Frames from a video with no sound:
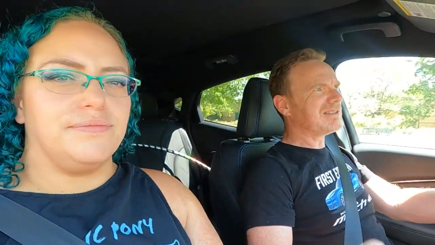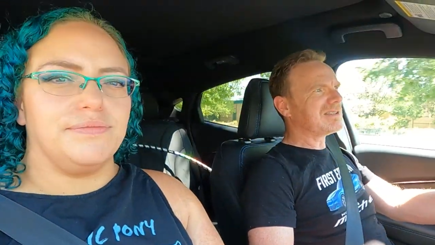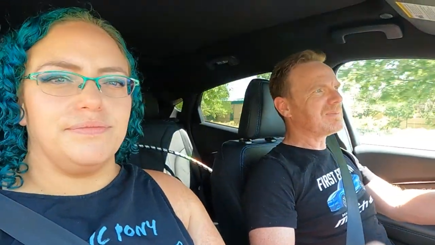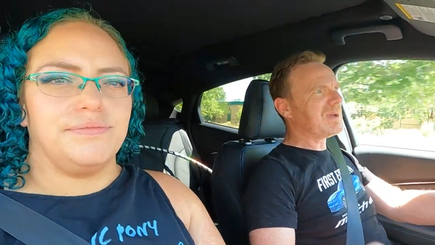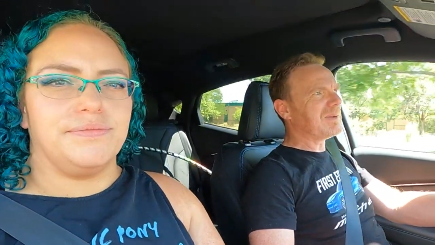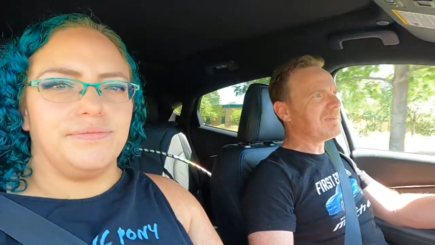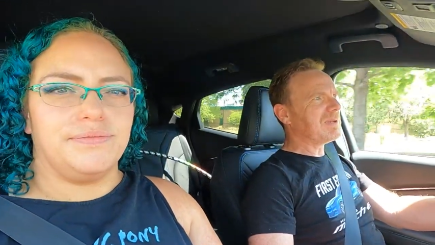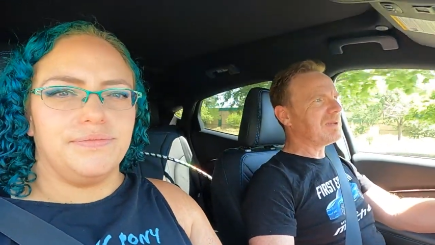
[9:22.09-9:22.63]
Speaker 1: this
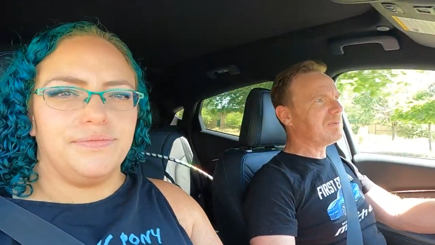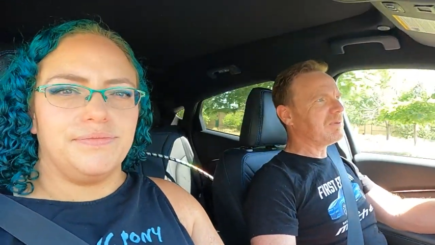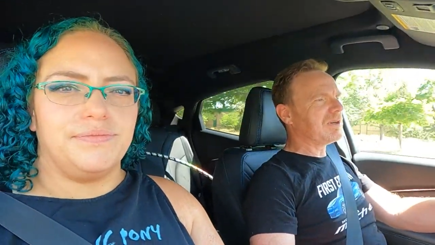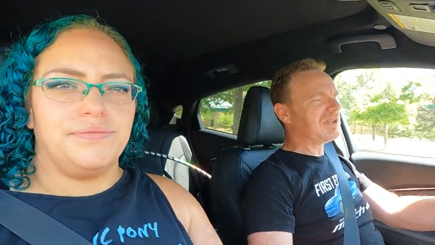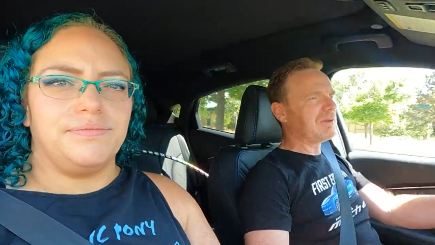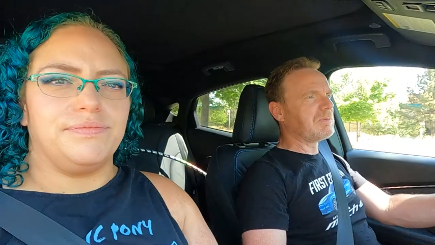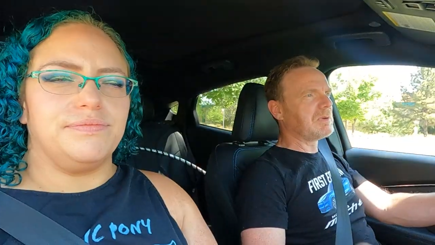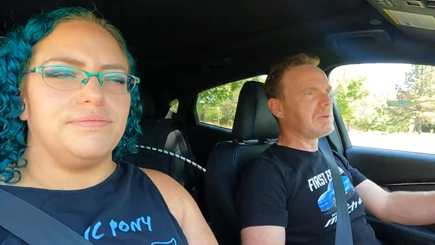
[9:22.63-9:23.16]
might be
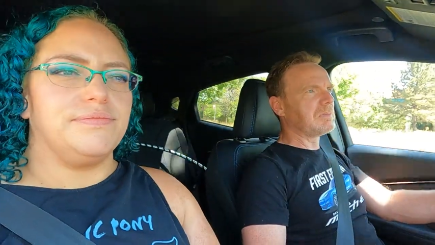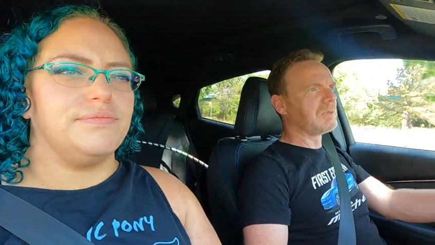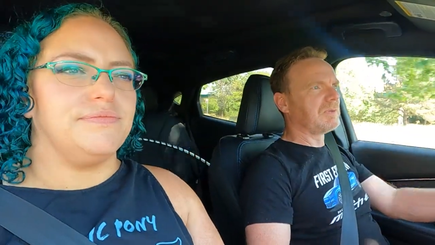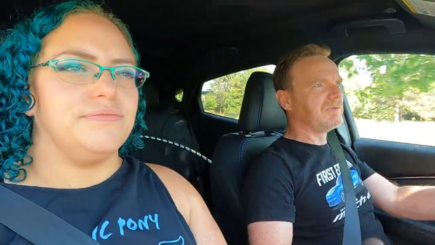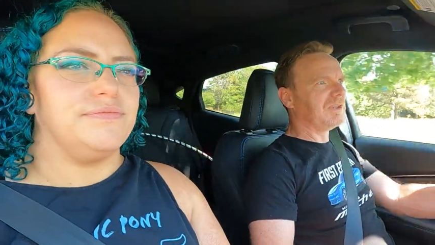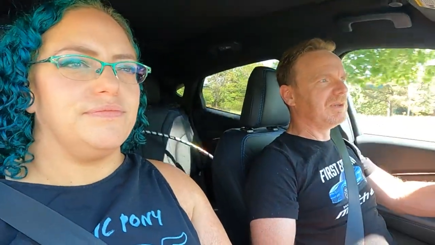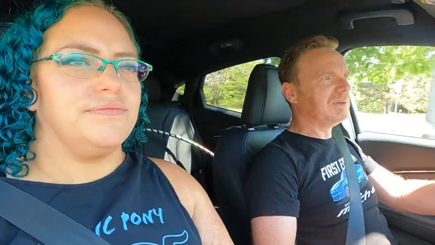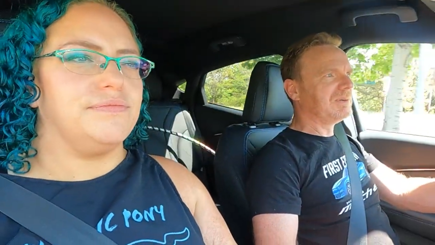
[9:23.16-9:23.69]
one that we
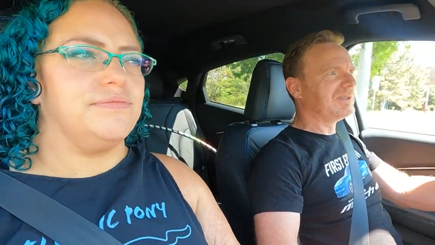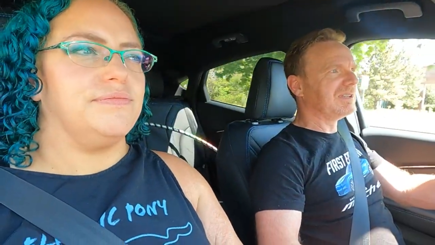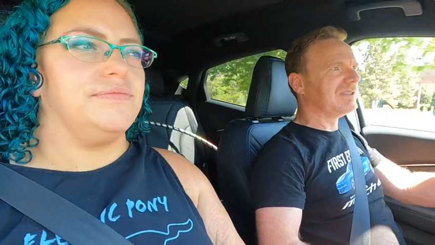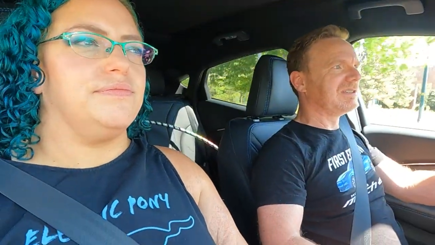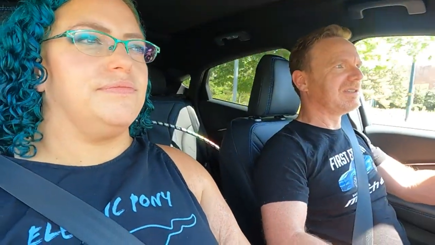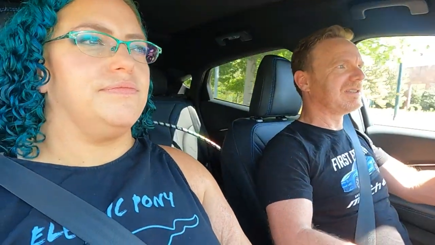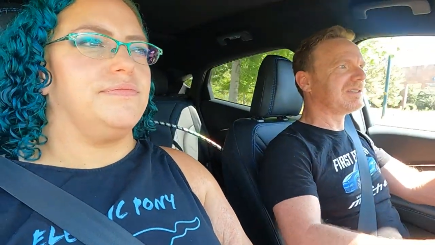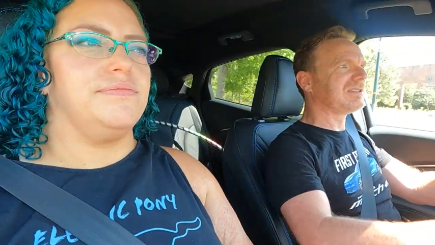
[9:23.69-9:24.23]
review and
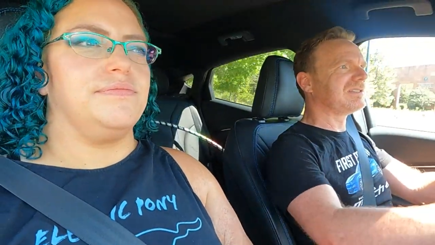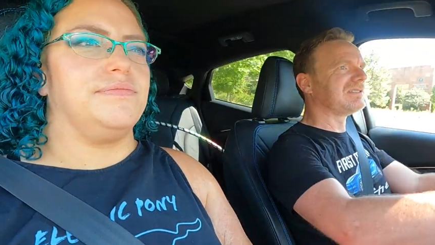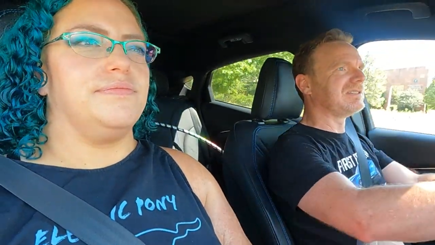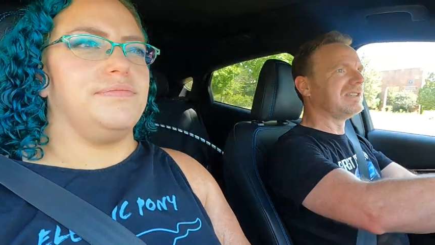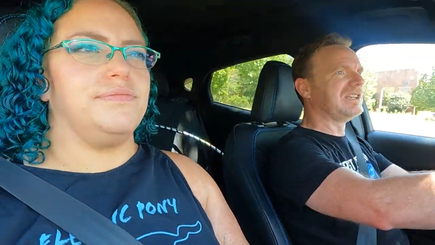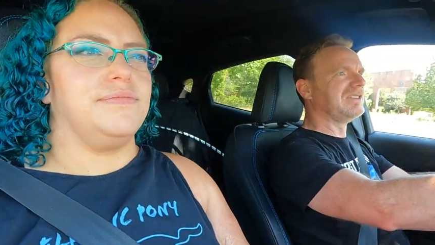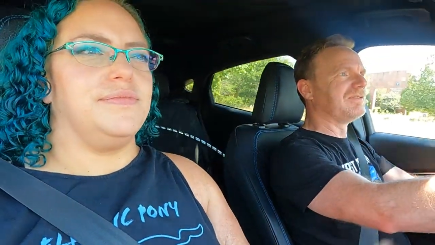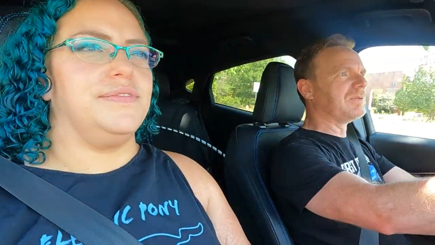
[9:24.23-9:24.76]
then just
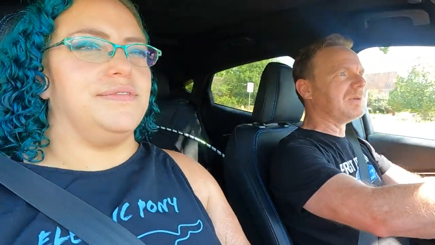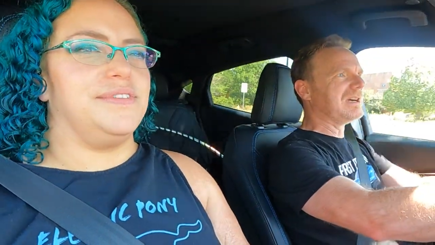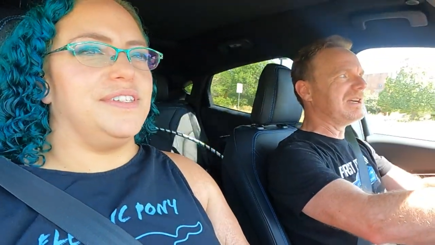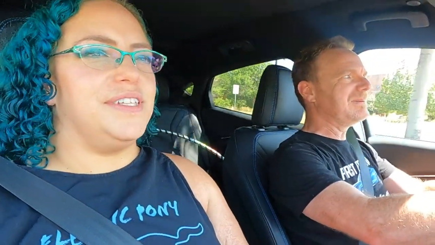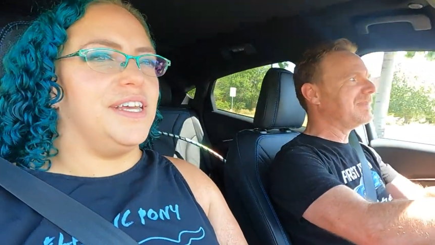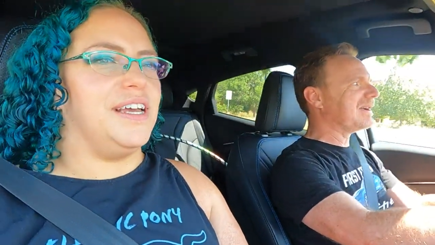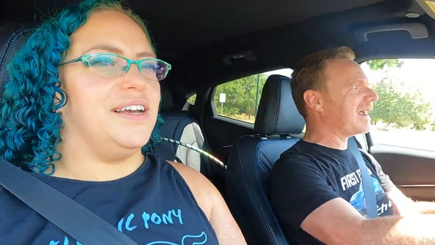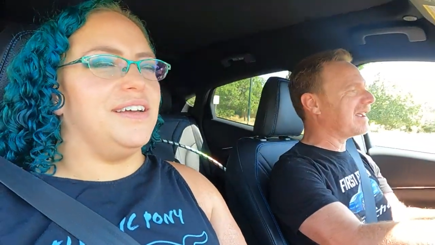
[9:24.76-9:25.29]
give away,
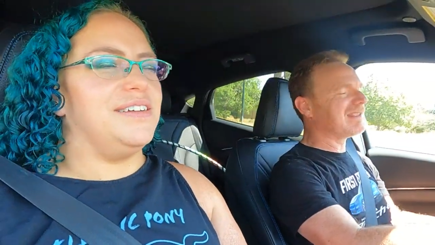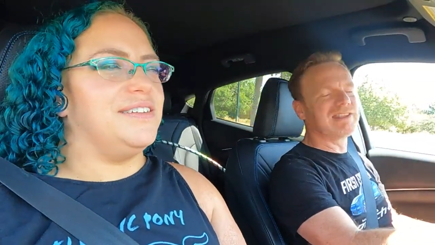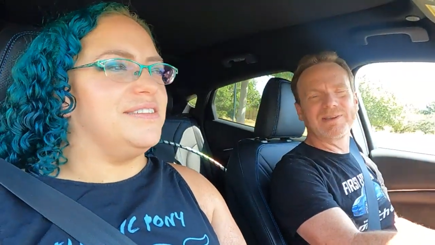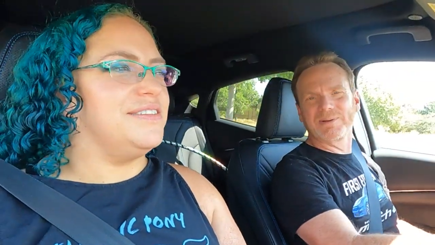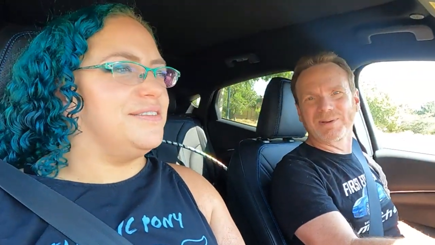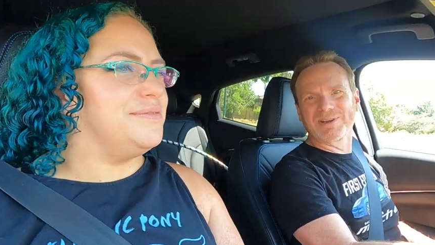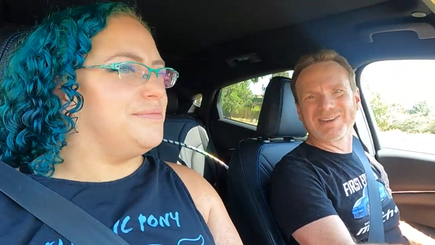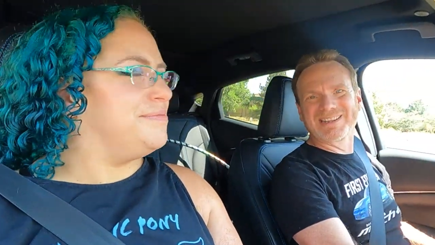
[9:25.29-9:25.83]
yeah. but I
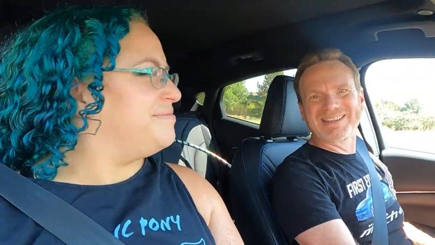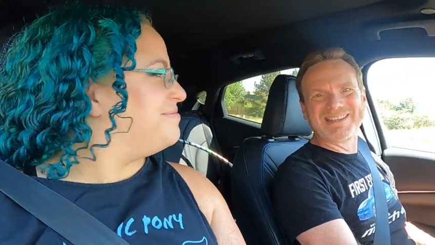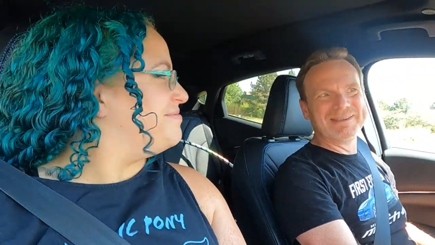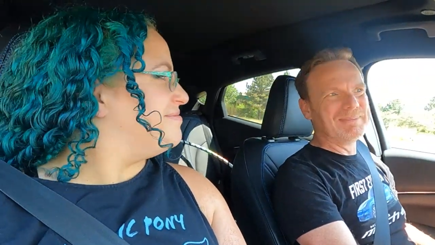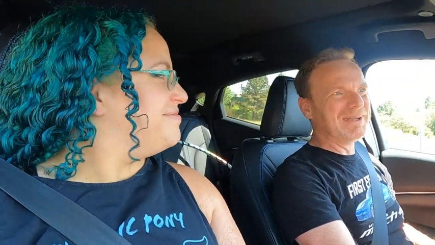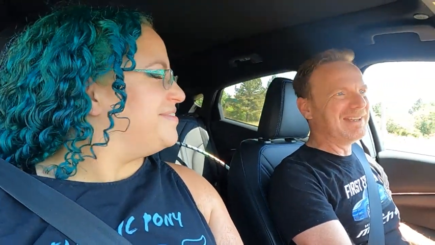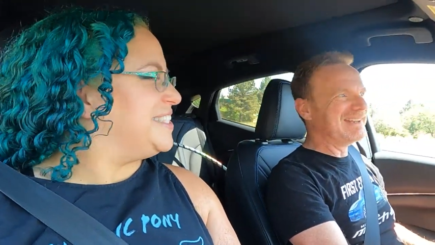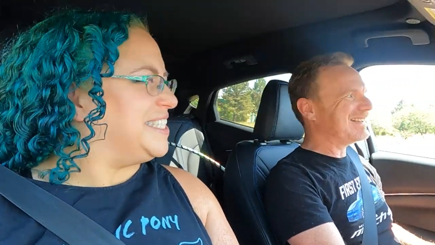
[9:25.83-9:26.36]
think we're going to
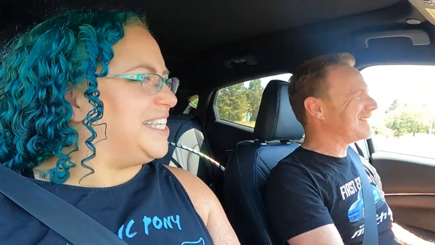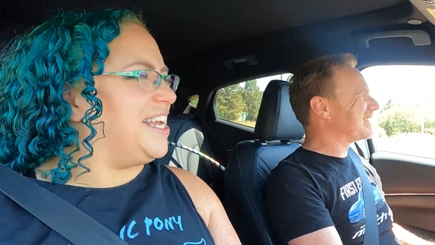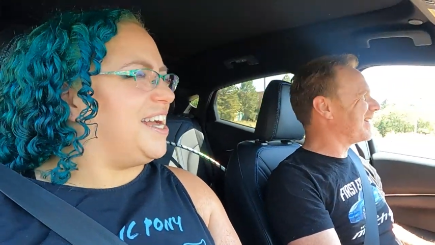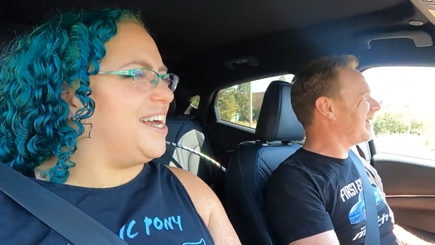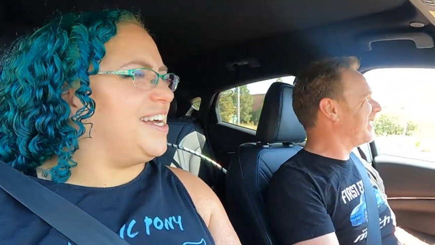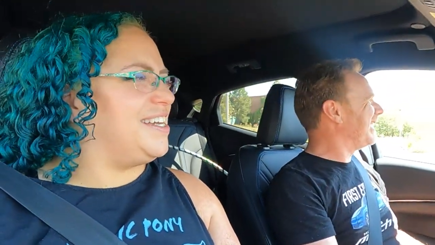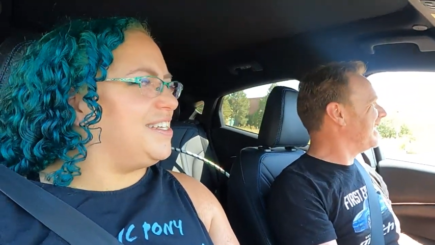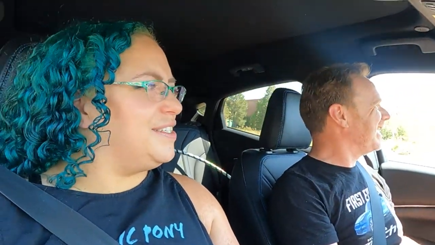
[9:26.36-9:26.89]
keep it. Yeah.
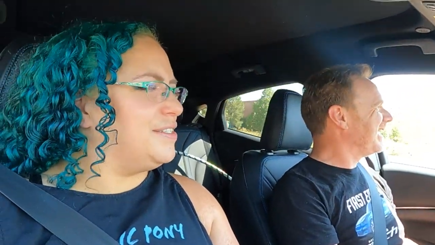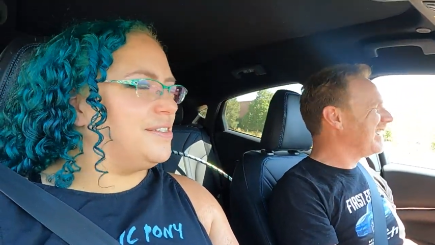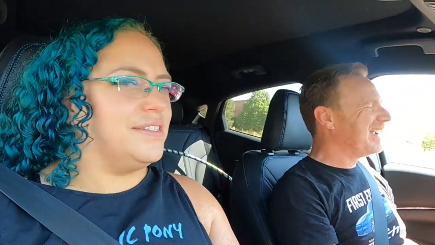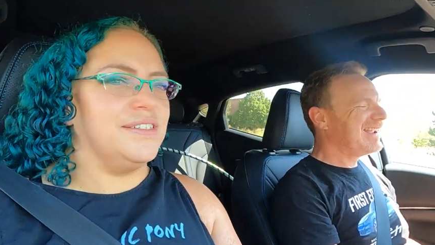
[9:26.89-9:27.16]
Sorry.